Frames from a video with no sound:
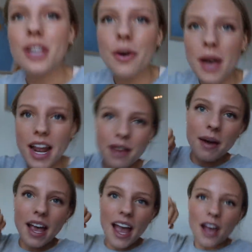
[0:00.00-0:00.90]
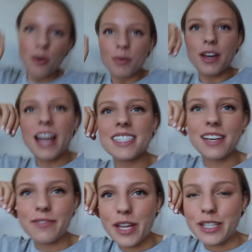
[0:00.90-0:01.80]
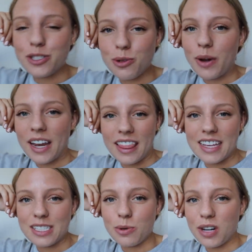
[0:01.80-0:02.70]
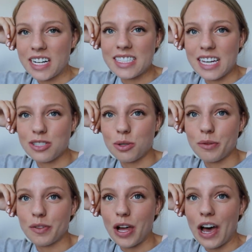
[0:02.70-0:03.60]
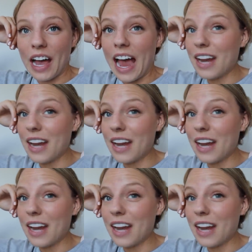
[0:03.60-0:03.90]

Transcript: So anyway, I hope you guys have enjoyed this organizational vlog.